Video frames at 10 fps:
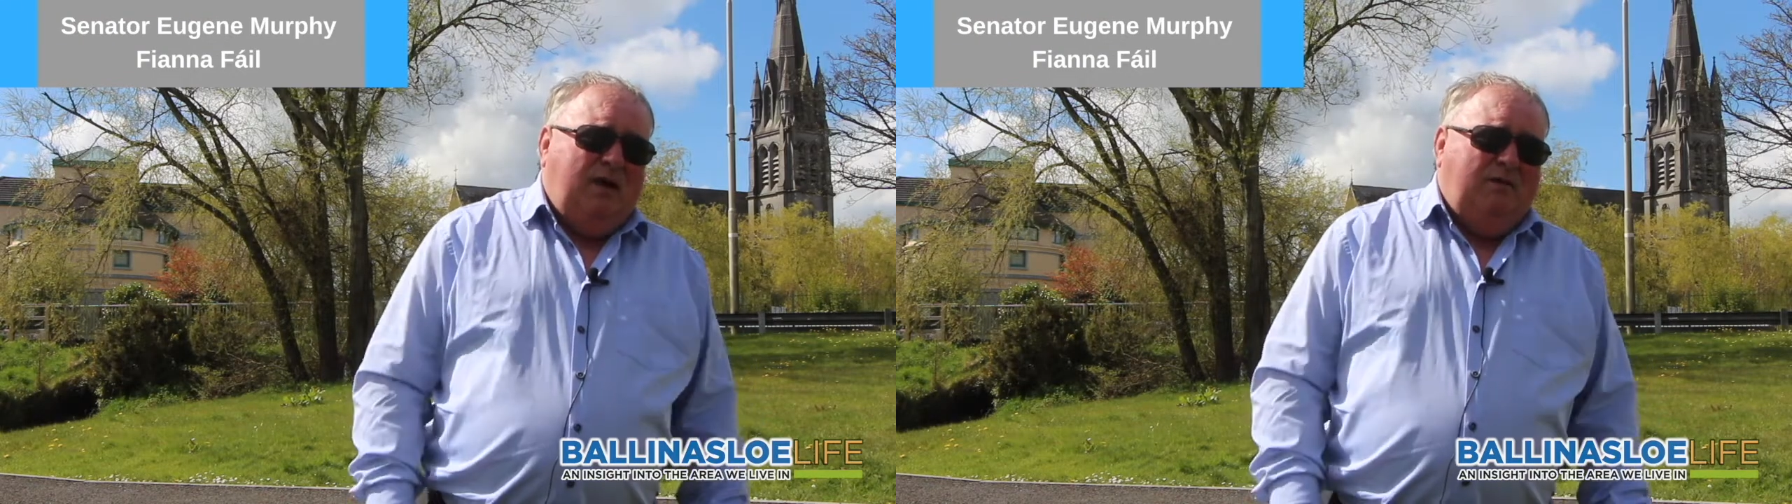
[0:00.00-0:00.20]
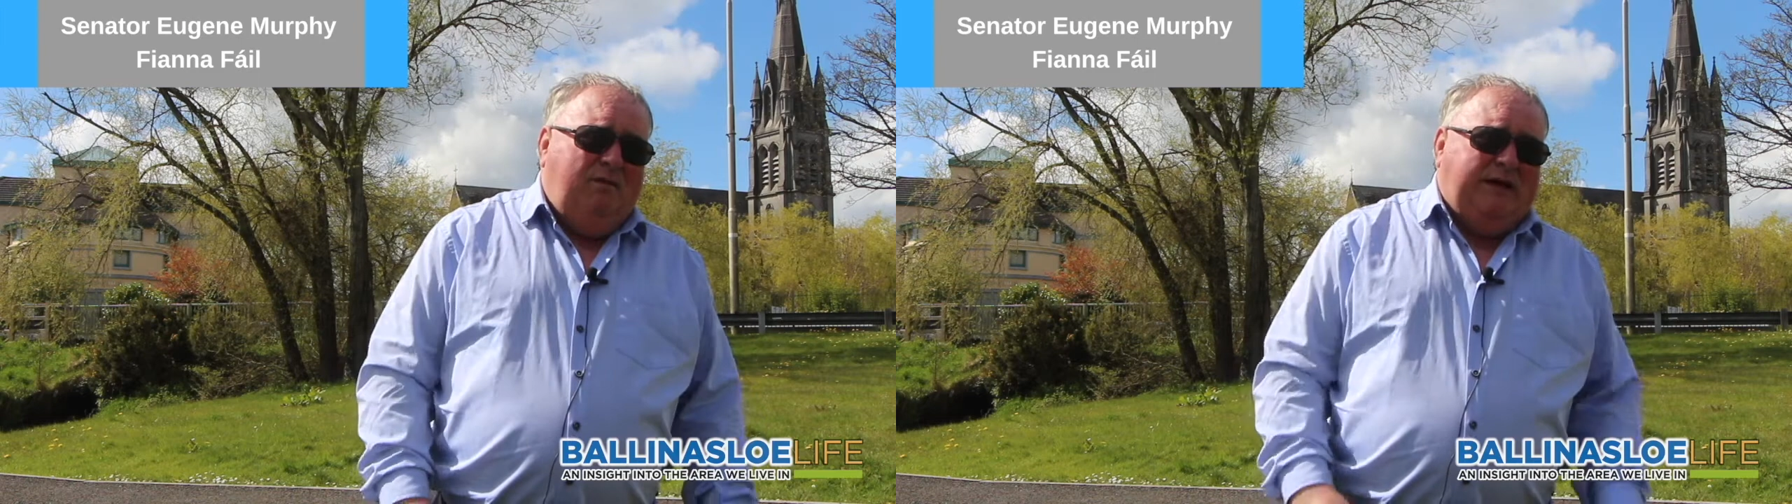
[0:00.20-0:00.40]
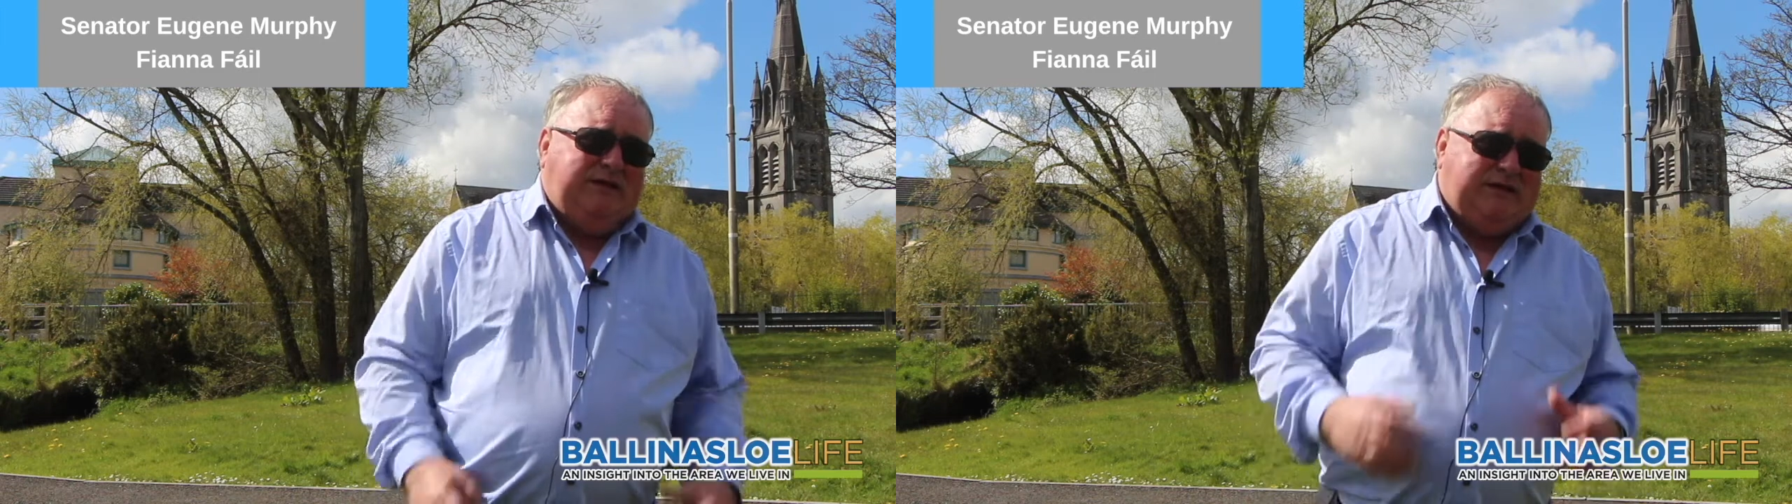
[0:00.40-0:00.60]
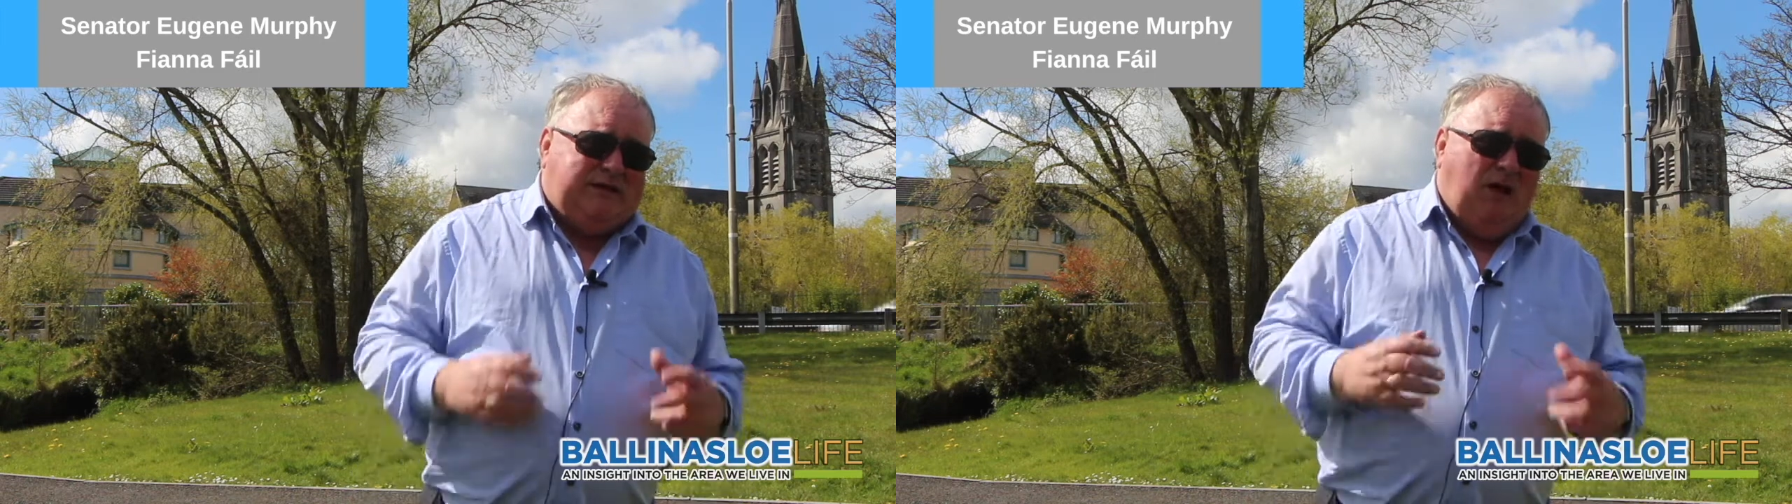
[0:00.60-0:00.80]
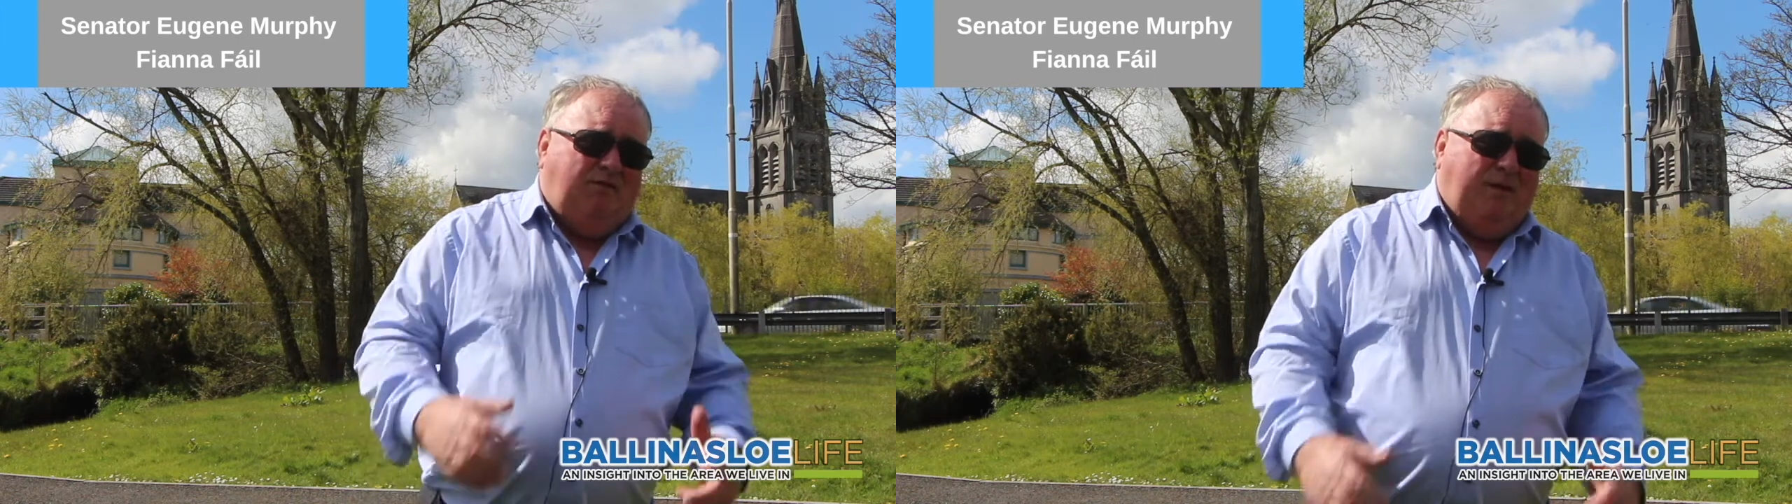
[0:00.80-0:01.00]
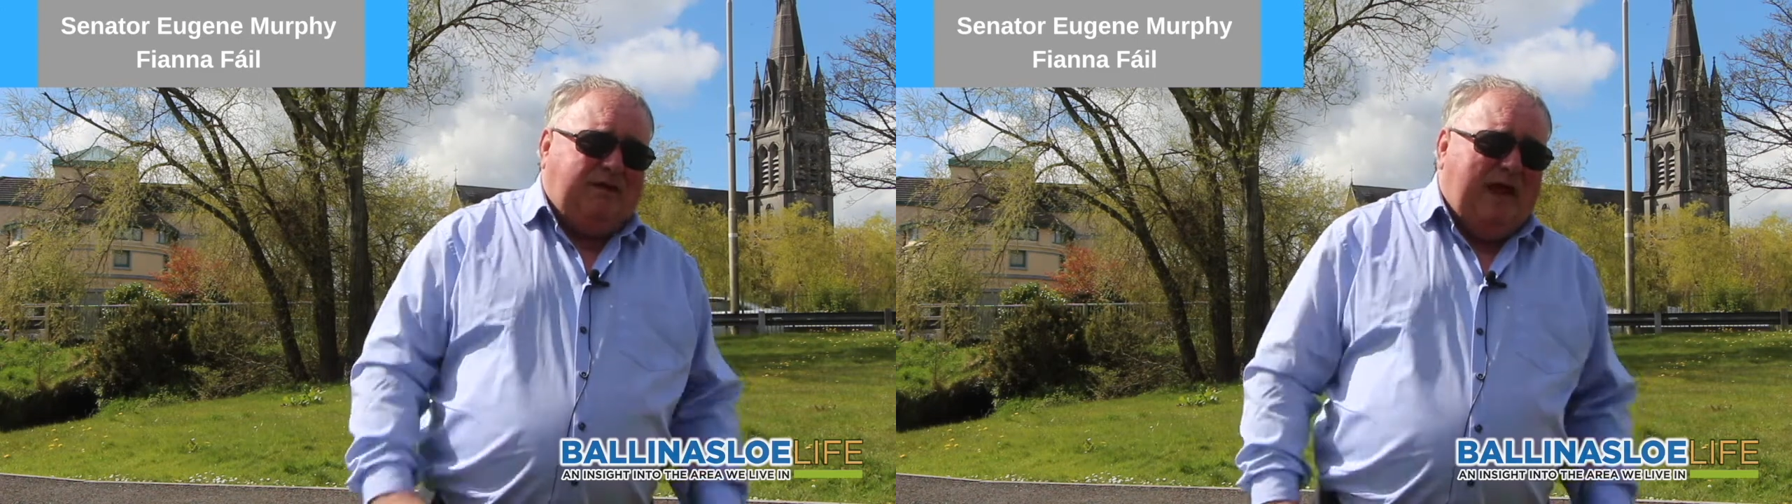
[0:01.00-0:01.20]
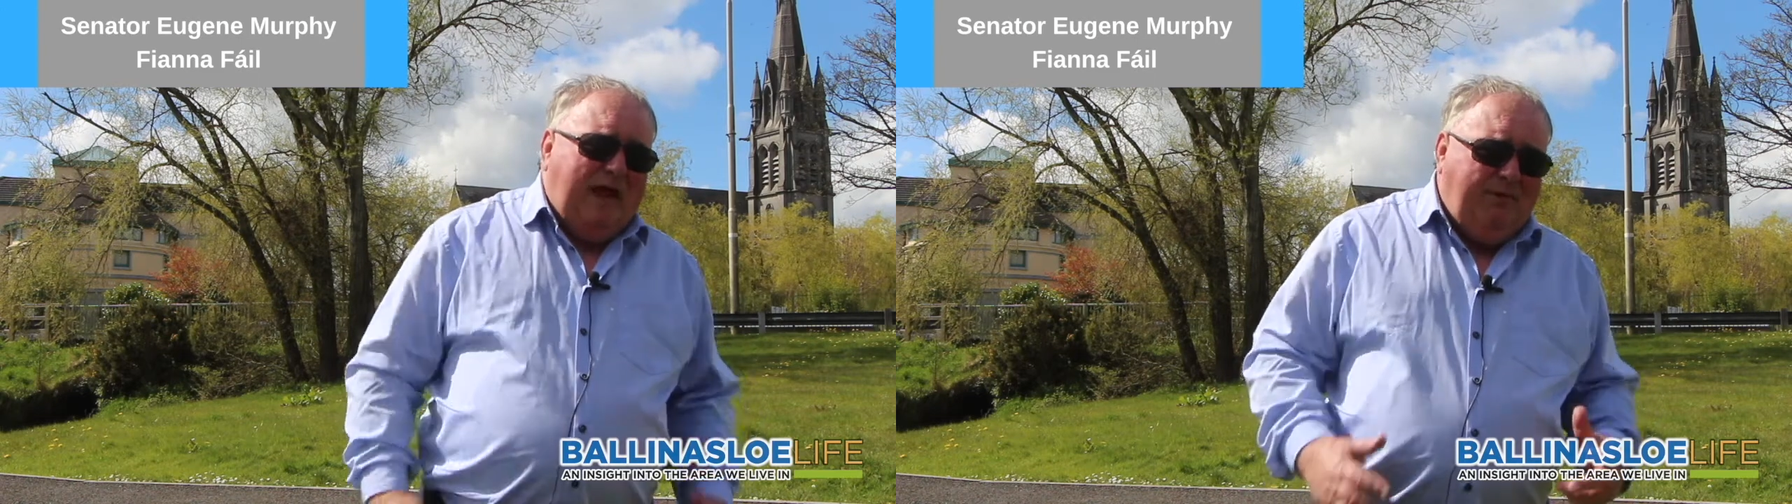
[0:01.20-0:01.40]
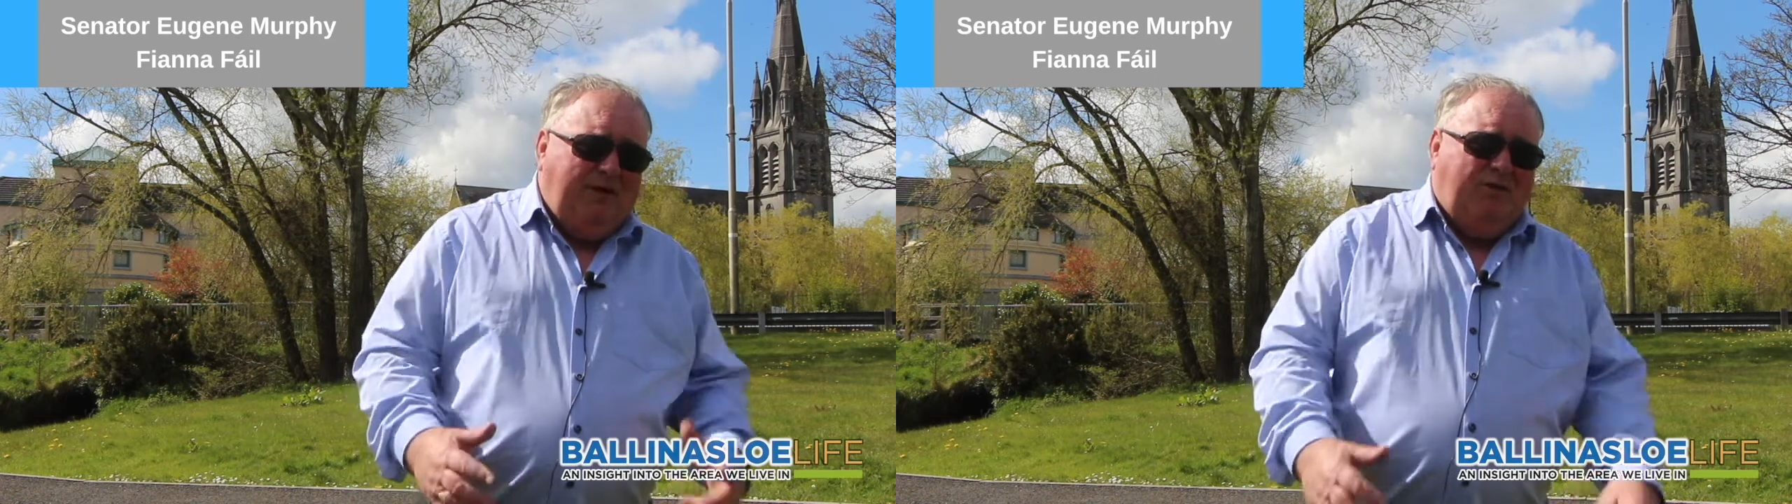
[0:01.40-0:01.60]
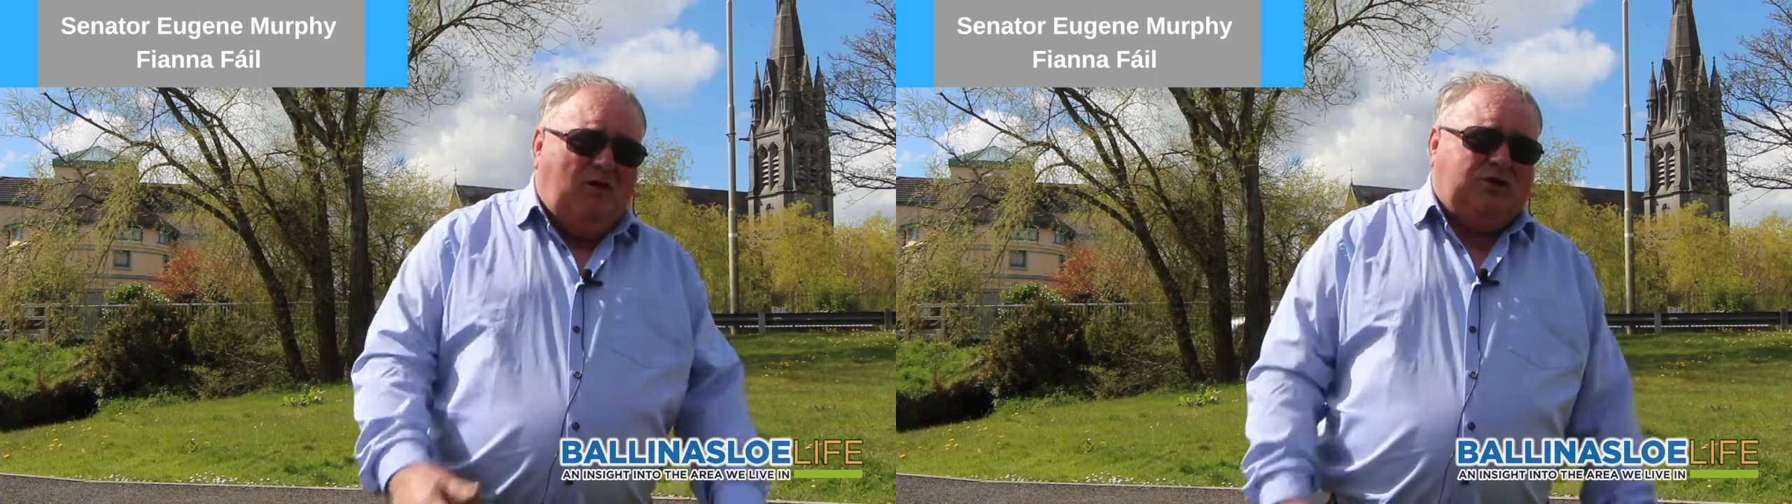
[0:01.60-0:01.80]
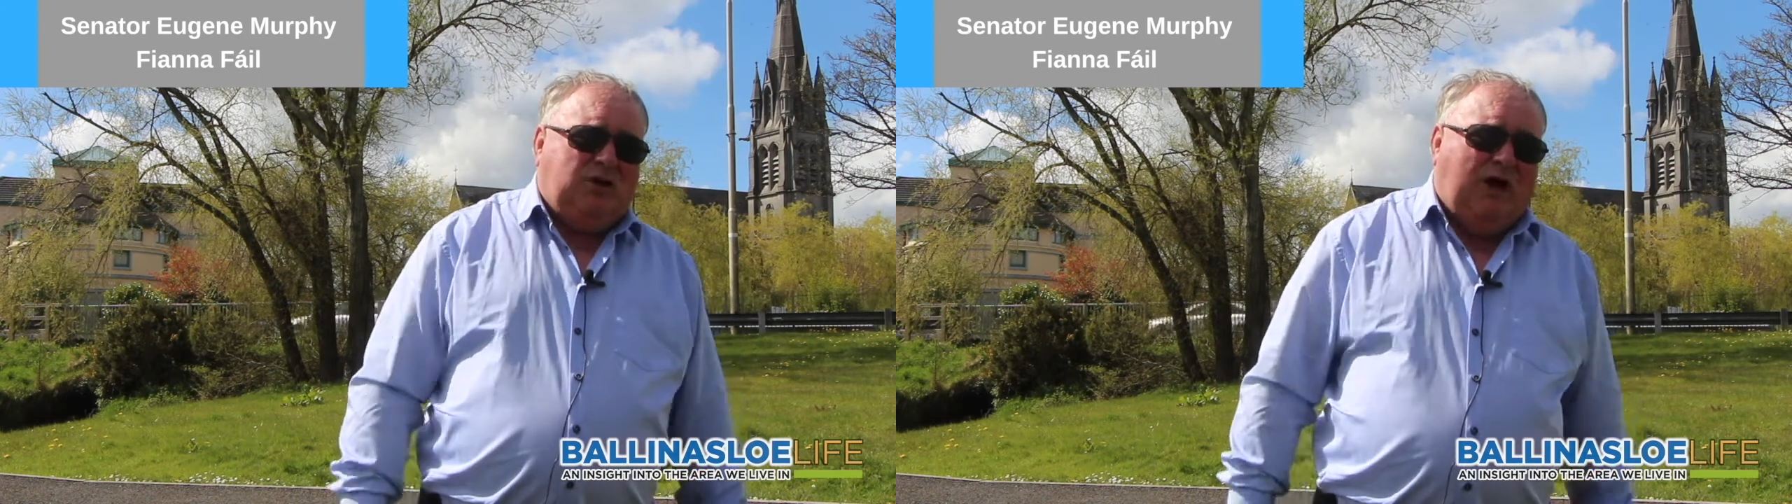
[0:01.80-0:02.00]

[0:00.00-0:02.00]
by this government and by Fáilte